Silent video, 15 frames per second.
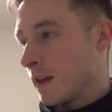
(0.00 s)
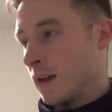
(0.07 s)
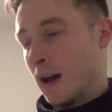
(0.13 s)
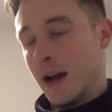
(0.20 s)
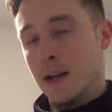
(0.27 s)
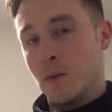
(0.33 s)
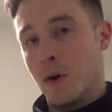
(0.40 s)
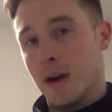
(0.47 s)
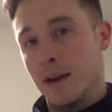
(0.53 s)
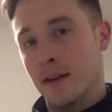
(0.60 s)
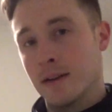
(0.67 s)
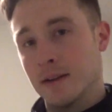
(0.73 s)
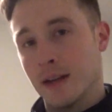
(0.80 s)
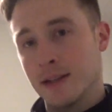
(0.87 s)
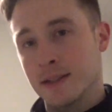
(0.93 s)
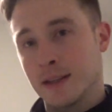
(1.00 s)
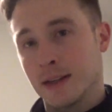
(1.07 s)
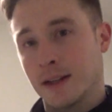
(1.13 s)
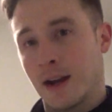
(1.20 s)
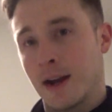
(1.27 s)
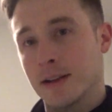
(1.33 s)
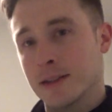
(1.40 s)
anyway, that's it,
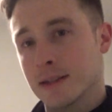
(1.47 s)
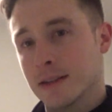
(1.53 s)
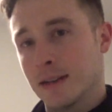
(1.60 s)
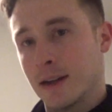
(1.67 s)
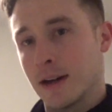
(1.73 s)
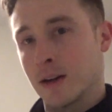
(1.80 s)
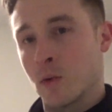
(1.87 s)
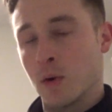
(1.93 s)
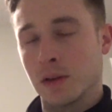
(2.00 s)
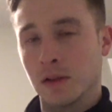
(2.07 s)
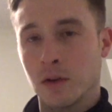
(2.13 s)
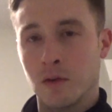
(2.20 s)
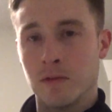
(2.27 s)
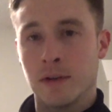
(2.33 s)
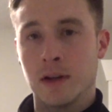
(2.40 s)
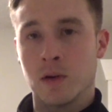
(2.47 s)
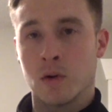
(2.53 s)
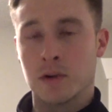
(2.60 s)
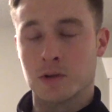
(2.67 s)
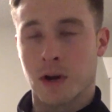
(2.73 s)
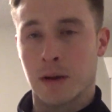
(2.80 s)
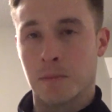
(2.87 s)
guys. Quick little video on
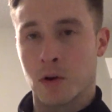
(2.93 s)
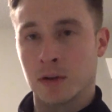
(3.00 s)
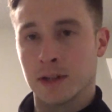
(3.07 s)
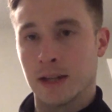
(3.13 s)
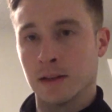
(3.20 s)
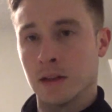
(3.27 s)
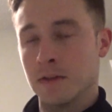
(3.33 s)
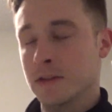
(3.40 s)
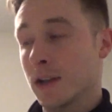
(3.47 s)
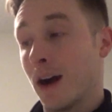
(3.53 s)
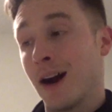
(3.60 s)
trap bar deadlifts.